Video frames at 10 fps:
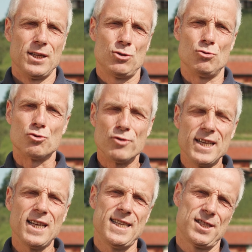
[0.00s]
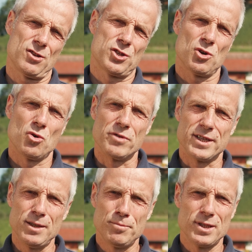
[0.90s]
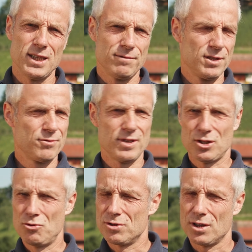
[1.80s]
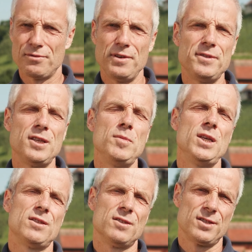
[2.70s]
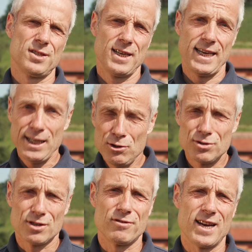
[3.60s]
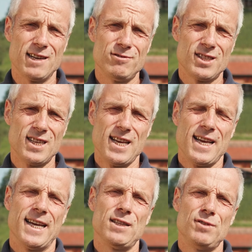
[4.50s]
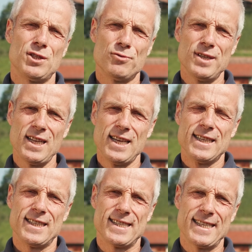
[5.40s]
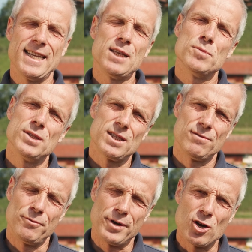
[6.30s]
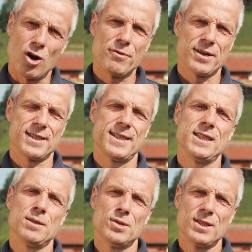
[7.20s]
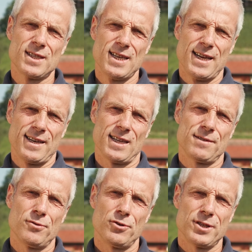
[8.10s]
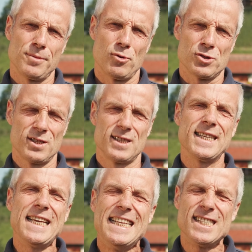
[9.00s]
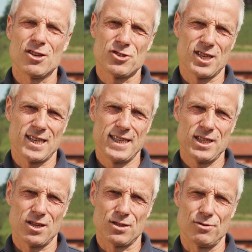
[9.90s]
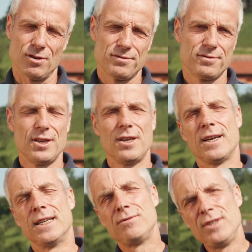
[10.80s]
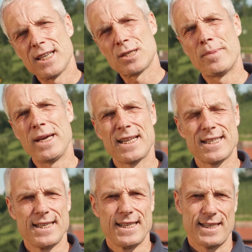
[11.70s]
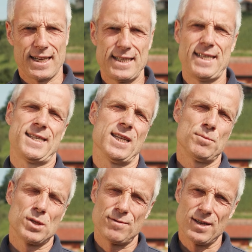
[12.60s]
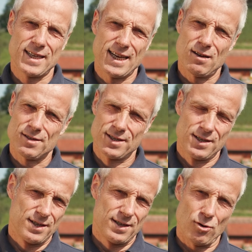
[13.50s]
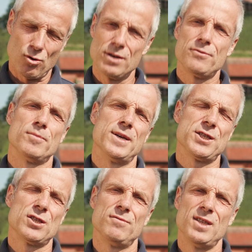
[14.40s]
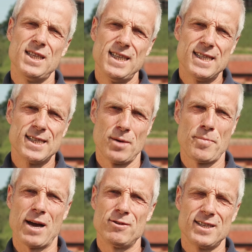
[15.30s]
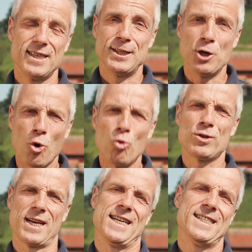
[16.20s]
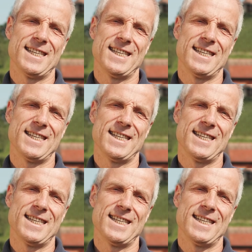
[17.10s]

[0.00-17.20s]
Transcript: to drill in such an overdeepening. We drill 250 meters into the ground, and we drill the sediments, we recover the sediments that were deposited in such a glacial trough. And we expect that these sediments will tell us all information we need about the old ice